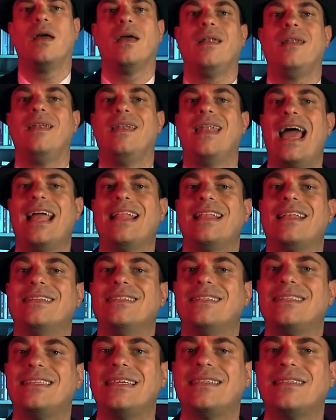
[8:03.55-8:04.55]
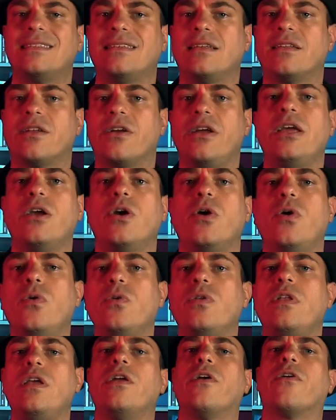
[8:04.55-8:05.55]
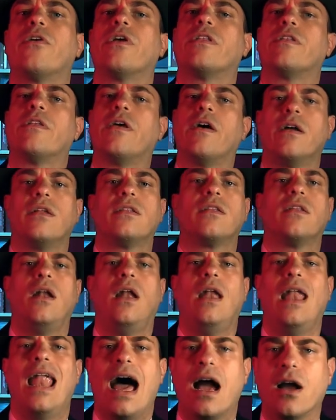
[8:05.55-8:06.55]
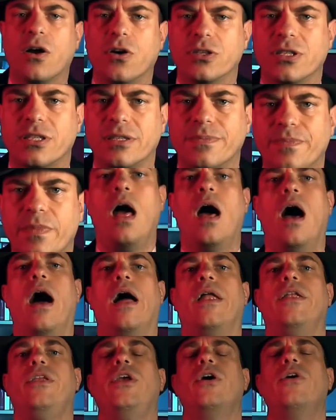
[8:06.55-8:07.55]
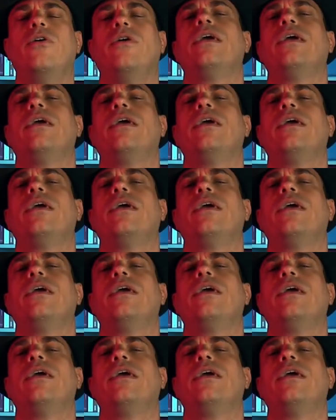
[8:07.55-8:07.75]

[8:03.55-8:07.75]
In 1963, Kuti returned to Lagos. A new